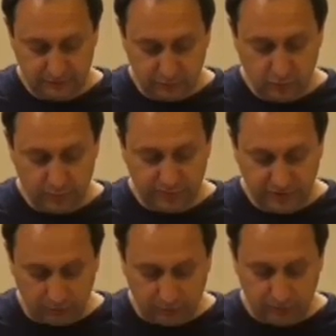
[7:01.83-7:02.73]
His
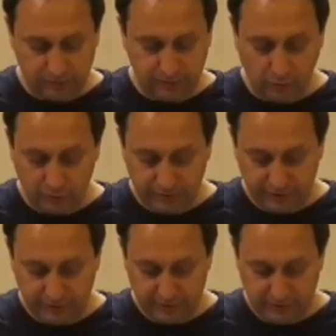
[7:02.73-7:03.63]
room still full of
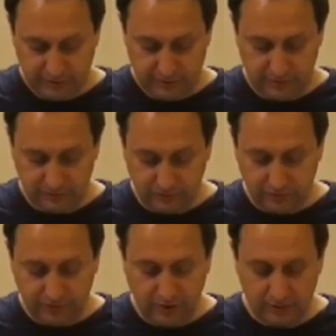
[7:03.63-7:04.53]
trophies, his
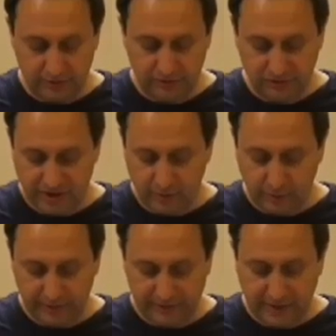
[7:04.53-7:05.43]
jersey on his
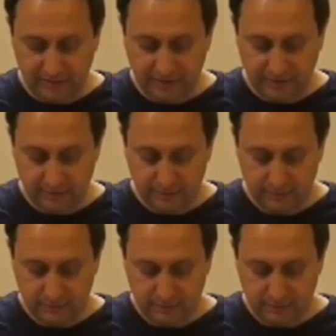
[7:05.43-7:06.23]
chair where he'd left it.